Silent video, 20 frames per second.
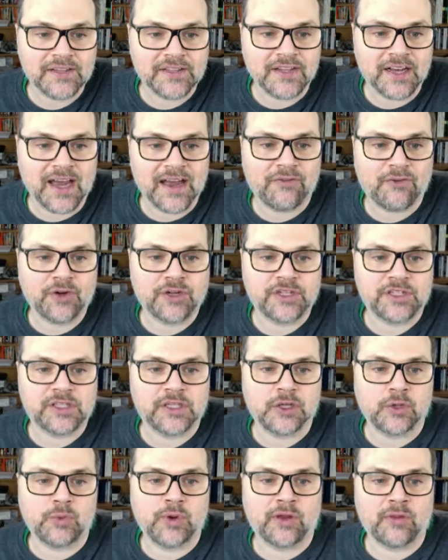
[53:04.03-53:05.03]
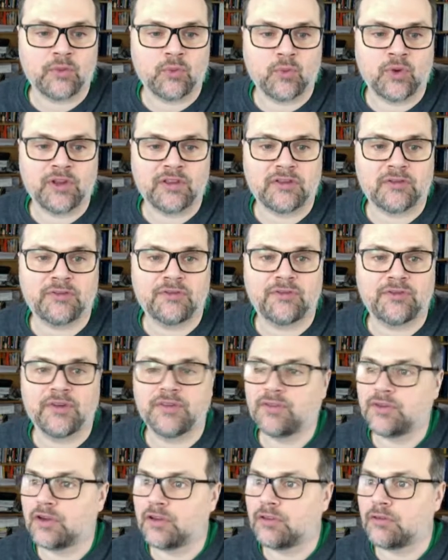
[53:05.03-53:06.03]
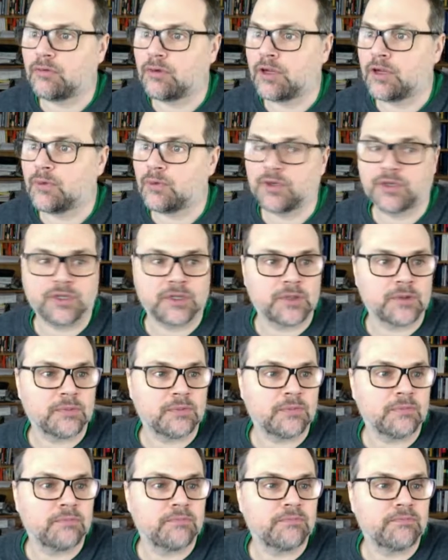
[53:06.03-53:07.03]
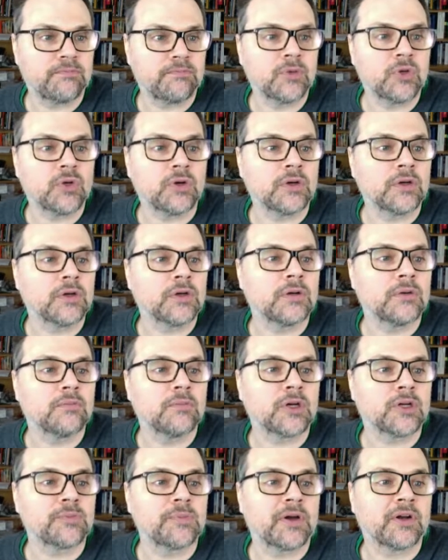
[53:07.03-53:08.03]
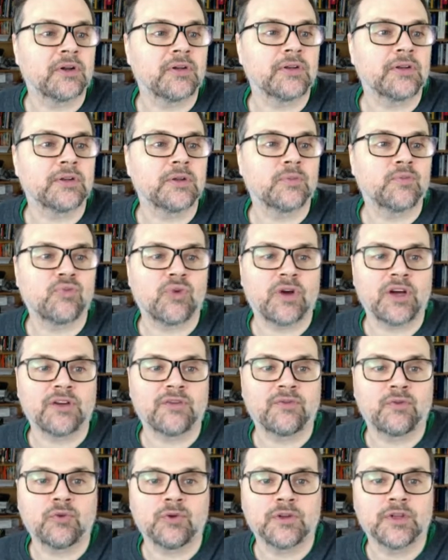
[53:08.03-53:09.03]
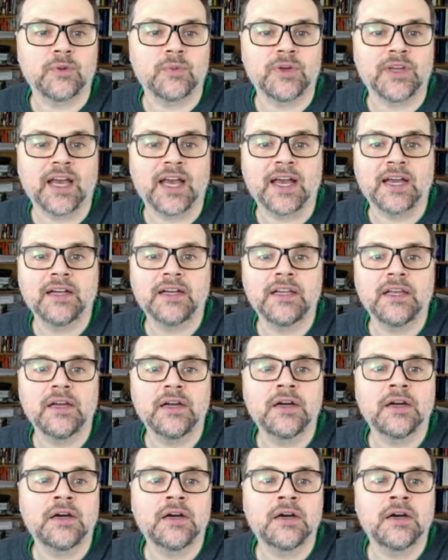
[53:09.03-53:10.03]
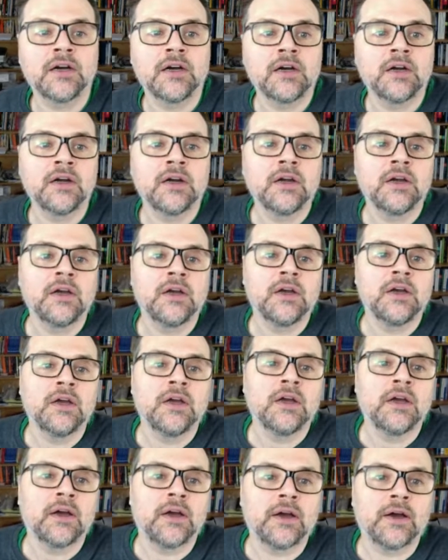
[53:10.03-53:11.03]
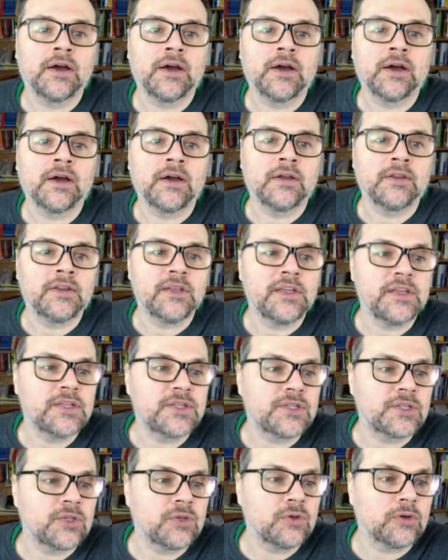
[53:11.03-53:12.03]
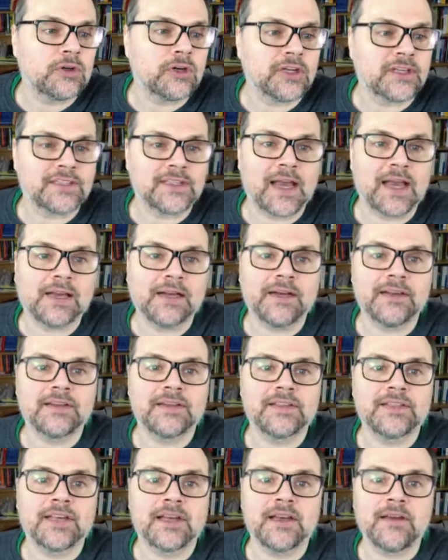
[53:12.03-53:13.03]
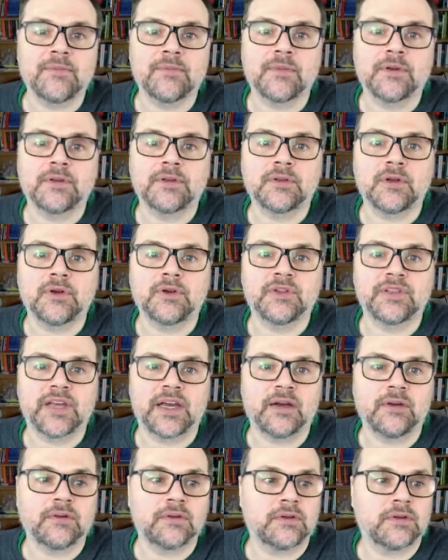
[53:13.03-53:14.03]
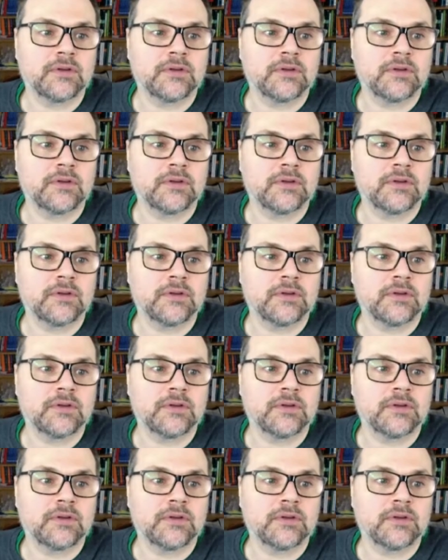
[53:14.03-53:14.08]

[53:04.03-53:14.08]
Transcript: average silhouette width of 53, which is good, much better than the 0.4 that we had here. These 2 are exactly the same, turns out.